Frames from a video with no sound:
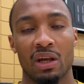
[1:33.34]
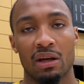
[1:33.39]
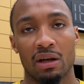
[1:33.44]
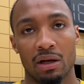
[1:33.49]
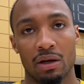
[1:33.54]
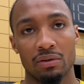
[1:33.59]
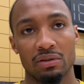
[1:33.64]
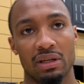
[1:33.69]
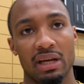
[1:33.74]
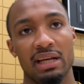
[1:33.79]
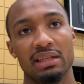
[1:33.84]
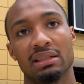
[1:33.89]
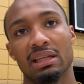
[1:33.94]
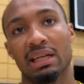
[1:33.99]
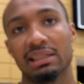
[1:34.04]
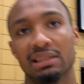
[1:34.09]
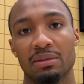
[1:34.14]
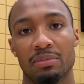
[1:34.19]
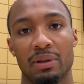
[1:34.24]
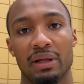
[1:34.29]
Coach Gates
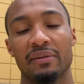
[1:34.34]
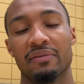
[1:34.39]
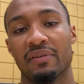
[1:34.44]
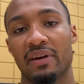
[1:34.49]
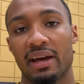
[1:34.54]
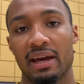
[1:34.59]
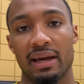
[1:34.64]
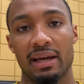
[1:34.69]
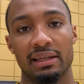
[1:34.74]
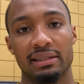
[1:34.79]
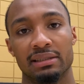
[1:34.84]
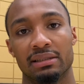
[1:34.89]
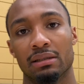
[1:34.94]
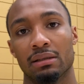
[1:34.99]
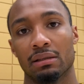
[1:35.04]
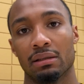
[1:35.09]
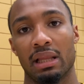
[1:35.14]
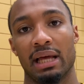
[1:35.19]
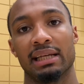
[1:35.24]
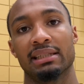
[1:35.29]
likes to play fast,
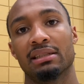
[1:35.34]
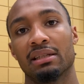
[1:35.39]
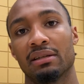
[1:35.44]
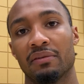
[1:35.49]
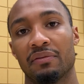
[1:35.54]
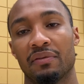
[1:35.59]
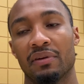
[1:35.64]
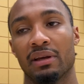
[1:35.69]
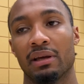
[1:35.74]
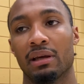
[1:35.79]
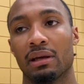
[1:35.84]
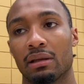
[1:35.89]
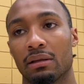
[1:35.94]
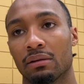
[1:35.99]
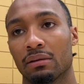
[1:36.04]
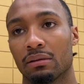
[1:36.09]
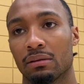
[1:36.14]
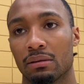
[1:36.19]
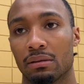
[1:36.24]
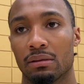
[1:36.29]
likes to defend,
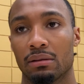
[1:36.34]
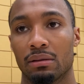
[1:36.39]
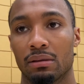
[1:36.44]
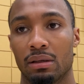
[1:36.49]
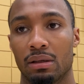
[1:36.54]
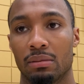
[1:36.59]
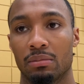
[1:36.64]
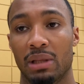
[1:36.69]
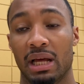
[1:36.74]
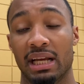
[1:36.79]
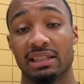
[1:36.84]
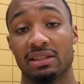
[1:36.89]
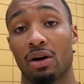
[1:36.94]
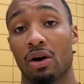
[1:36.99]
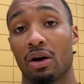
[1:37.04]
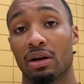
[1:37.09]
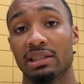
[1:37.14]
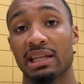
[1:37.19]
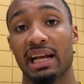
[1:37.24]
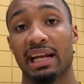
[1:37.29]
likes
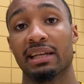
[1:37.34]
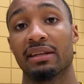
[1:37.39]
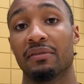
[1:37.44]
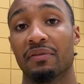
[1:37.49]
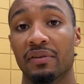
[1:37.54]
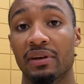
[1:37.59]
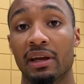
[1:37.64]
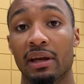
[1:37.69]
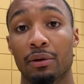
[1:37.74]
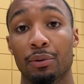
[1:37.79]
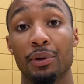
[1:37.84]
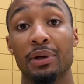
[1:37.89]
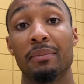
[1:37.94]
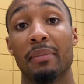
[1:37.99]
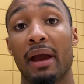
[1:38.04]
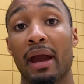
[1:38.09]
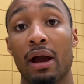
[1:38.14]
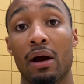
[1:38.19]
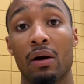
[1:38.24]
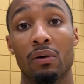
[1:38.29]
guards that can defend,
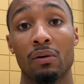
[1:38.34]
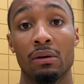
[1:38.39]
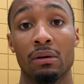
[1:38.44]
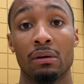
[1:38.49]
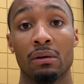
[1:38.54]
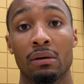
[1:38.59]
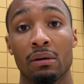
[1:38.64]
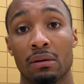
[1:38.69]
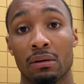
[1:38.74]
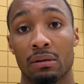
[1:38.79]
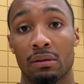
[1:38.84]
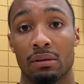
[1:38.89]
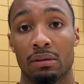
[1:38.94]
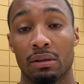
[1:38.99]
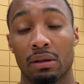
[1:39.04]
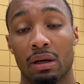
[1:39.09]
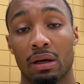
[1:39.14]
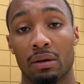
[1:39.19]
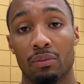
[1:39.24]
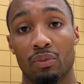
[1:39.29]
rebound,
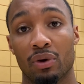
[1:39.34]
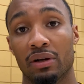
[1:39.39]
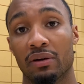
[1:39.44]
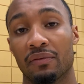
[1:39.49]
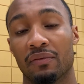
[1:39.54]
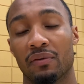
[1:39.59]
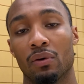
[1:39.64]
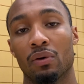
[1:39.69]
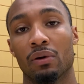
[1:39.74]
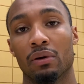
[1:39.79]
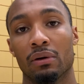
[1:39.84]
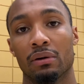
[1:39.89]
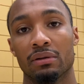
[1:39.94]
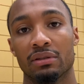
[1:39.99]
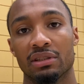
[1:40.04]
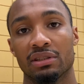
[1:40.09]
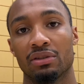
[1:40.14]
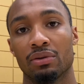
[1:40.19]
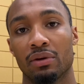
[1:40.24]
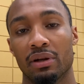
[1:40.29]
run the floor,
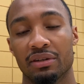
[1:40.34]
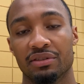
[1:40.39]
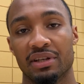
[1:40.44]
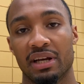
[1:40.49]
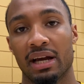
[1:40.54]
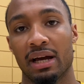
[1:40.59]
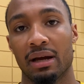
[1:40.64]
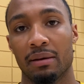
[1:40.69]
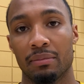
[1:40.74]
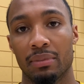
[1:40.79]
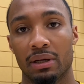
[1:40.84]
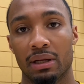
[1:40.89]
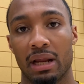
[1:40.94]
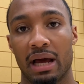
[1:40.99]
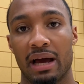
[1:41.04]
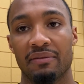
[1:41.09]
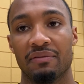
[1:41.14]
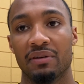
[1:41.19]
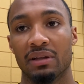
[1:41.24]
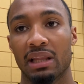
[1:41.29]
just do their job. But
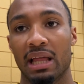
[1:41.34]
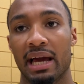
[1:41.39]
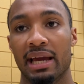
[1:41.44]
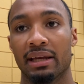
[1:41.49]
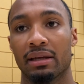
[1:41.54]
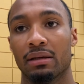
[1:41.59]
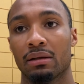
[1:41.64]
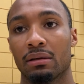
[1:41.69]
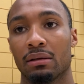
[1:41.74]
I feel like